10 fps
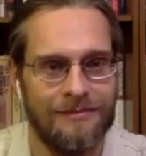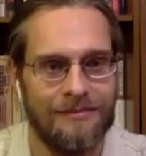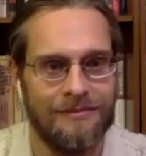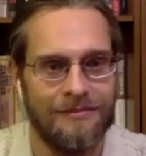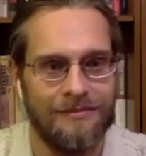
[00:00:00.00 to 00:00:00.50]

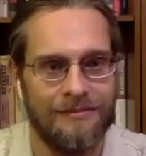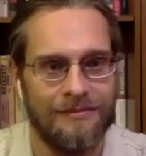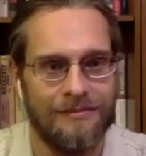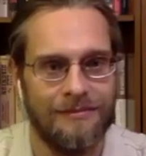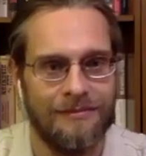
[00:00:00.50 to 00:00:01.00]

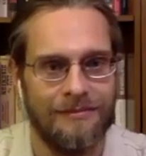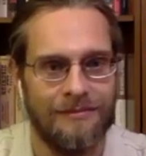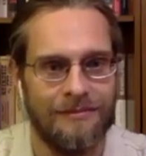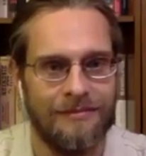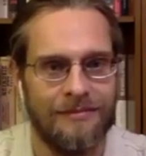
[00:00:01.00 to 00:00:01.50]

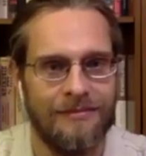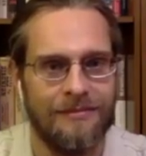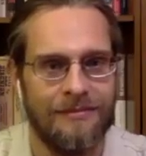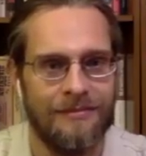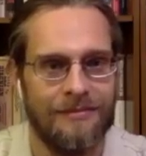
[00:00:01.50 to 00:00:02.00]

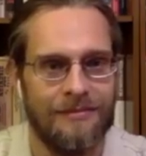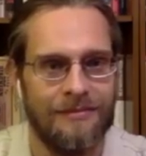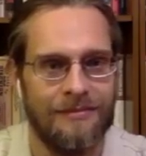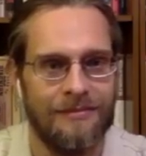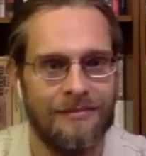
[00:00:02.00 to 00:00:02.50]

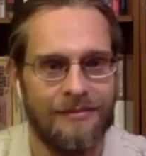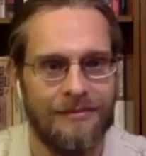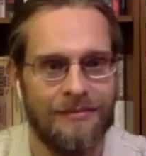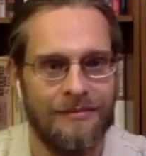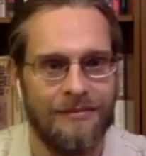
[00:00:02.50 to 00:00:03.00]

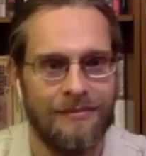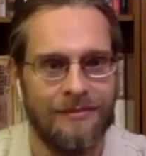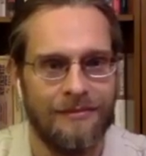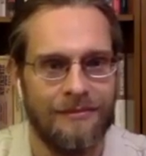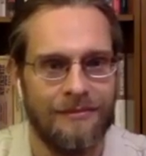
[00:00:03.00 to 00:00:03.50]

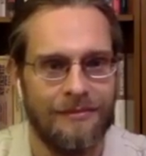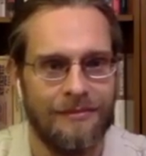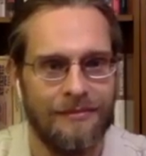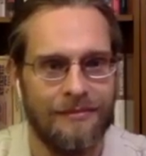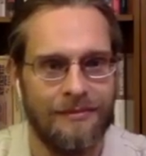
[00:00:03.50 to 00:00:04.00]
No words are spoken by the person on screen.